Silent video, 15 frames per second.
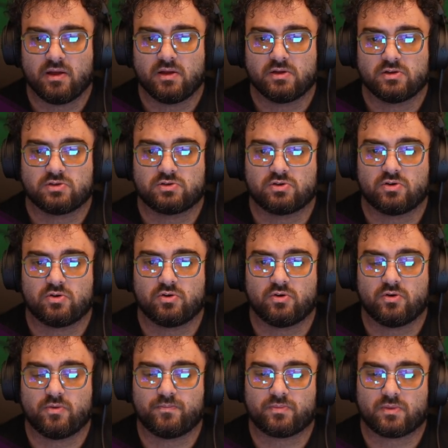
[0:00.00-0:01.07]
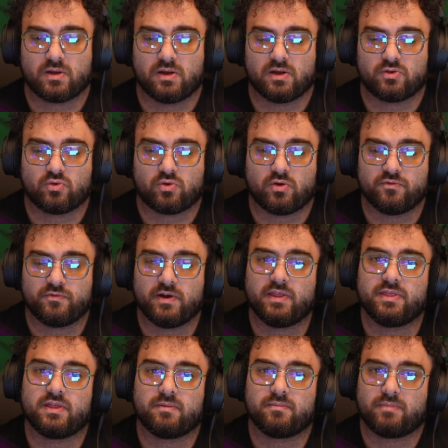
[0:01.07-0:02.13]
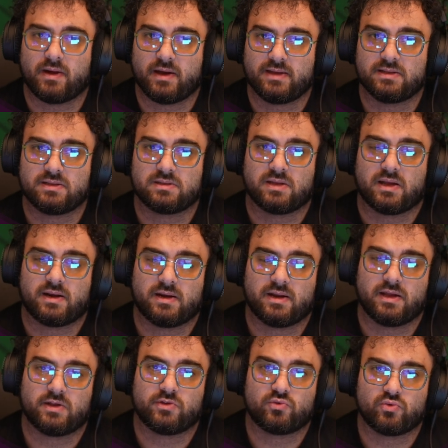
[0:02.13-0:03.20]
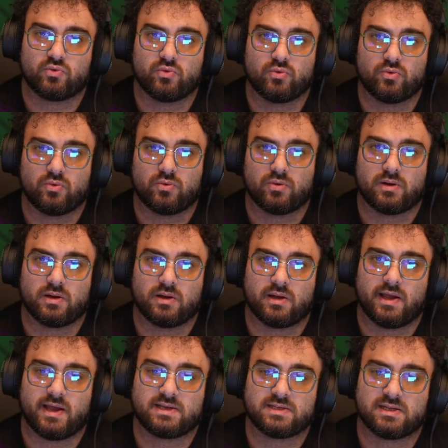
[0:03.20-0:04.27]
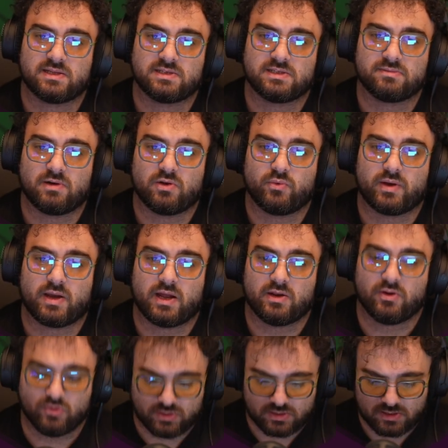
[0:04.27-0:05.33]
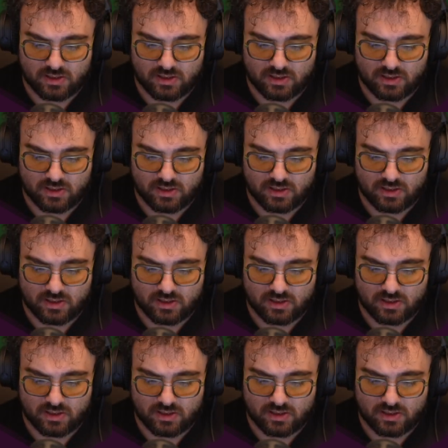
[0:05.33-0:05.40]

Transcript: So to convert the byte array to hexadecimal, we can use